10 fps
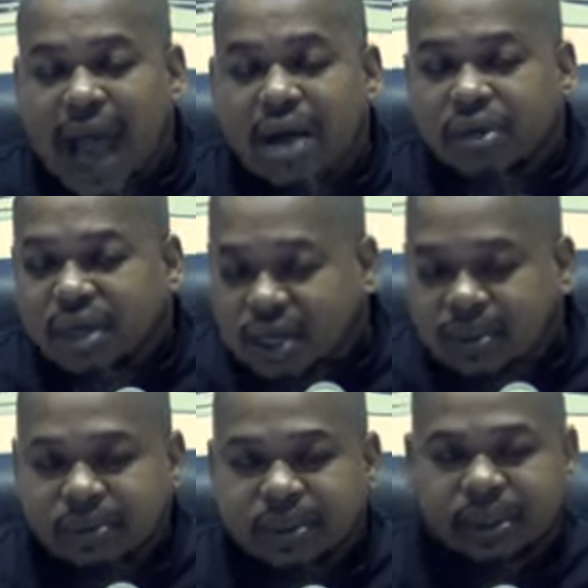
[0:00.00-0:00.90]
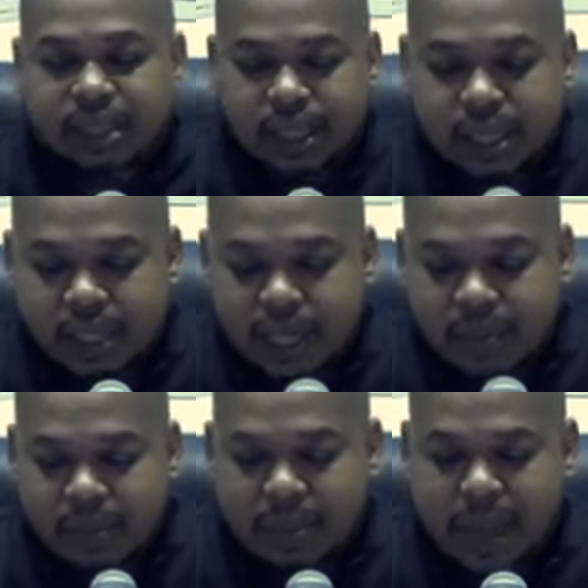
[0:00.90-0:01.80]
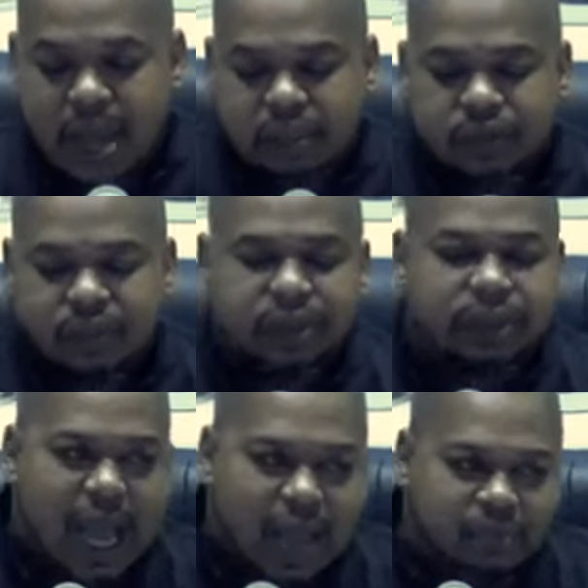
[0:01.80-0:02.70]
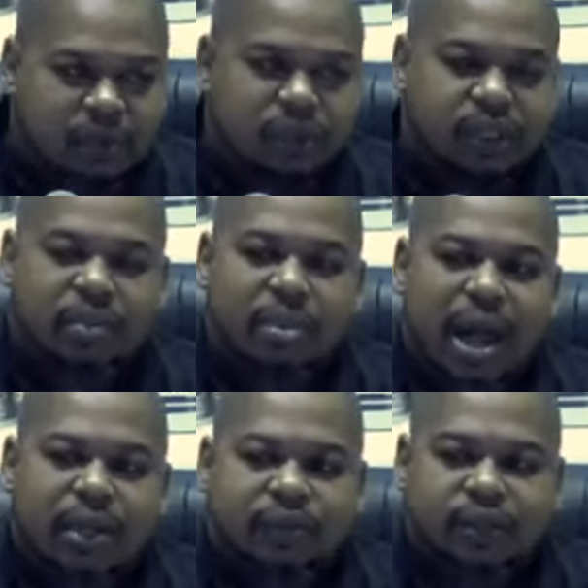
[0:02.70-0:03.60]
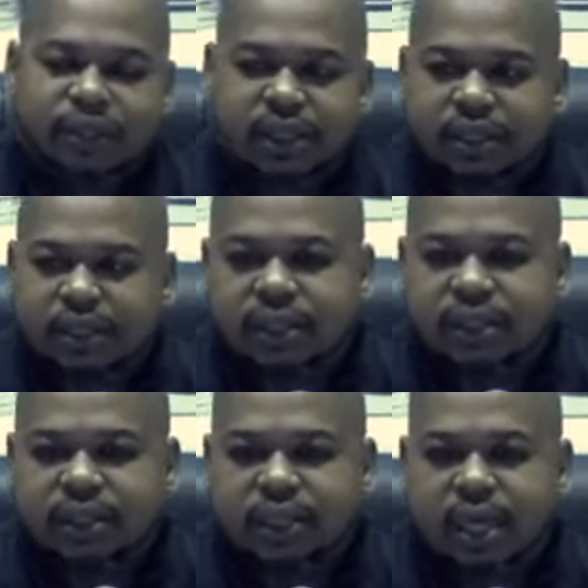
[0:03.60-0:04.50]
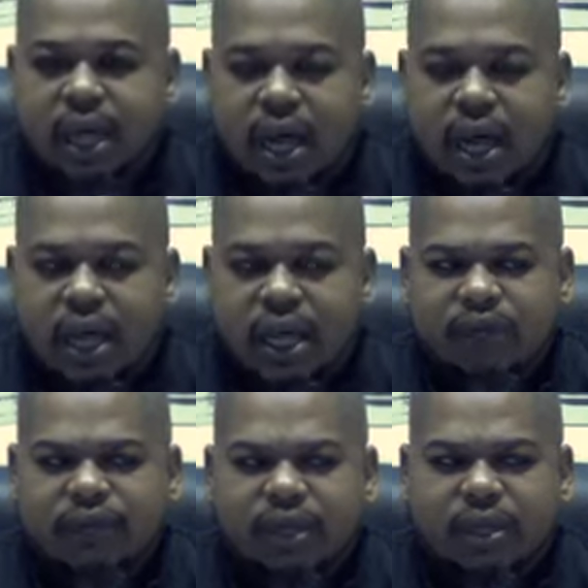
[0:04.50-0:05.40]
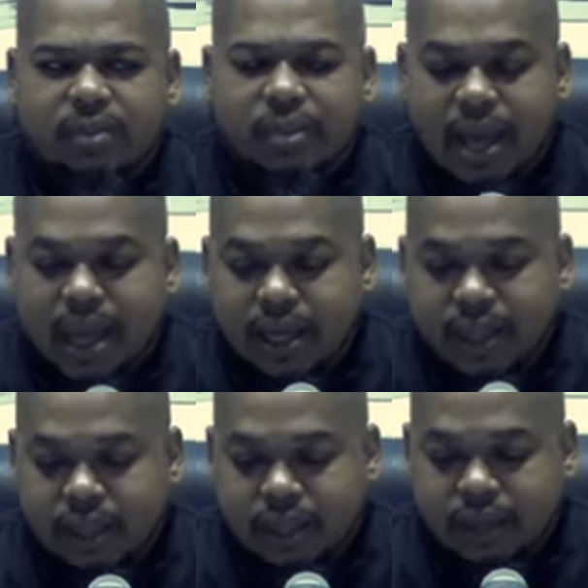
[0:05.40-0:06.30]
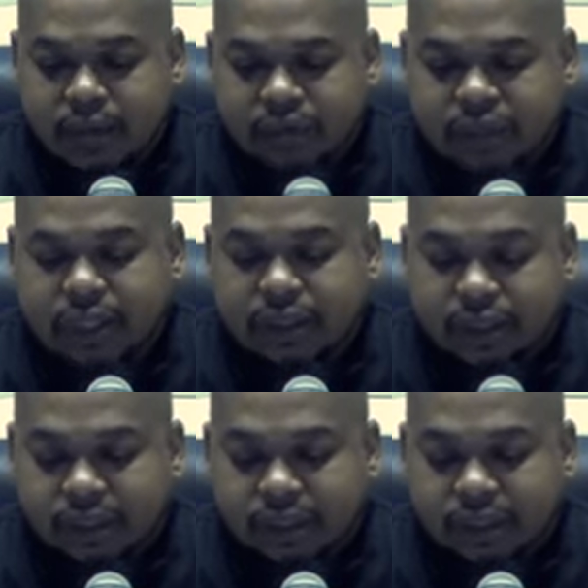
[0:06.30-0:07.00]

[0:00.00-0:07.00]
outcomes in the minds of the disciples, in the minds of the citizens, even in the mind of Jesus